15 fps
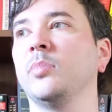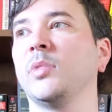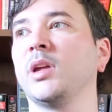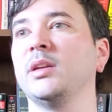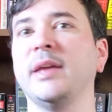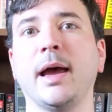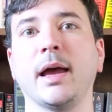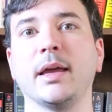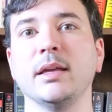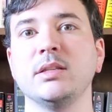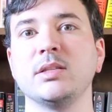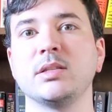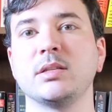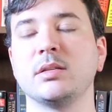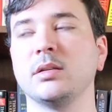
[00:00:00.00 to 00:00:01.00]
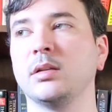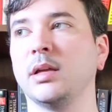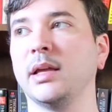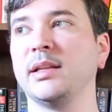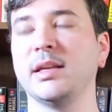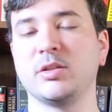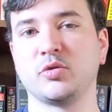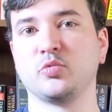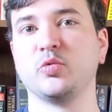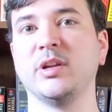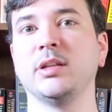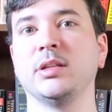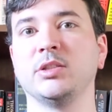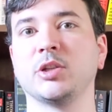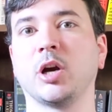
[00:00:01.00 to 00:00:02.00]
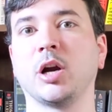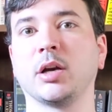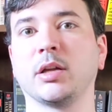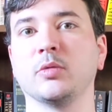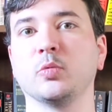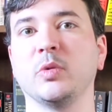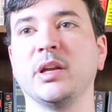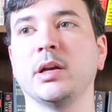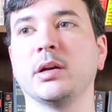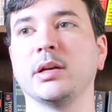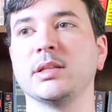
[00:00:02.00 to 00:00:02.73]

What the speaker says: yeah, it gets really dark and weird.